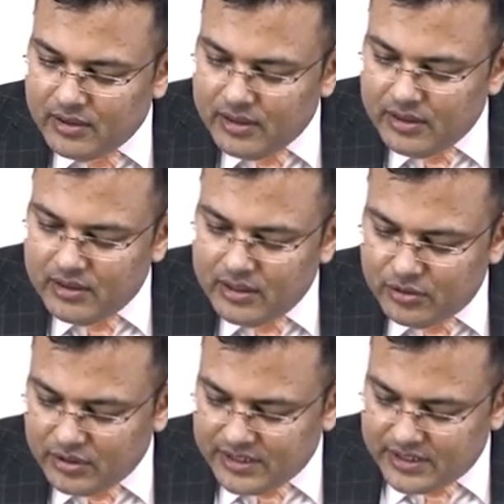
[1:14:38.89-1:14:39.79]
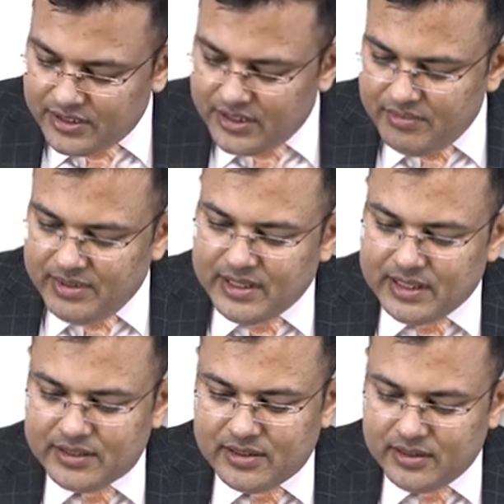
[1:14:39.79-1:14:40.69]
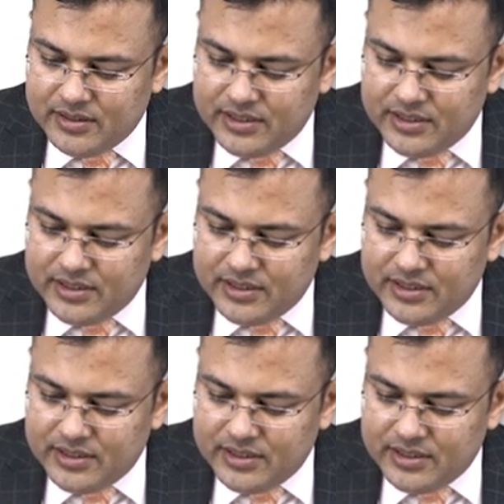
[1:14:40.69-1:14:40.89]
Clear? So this is GB crest.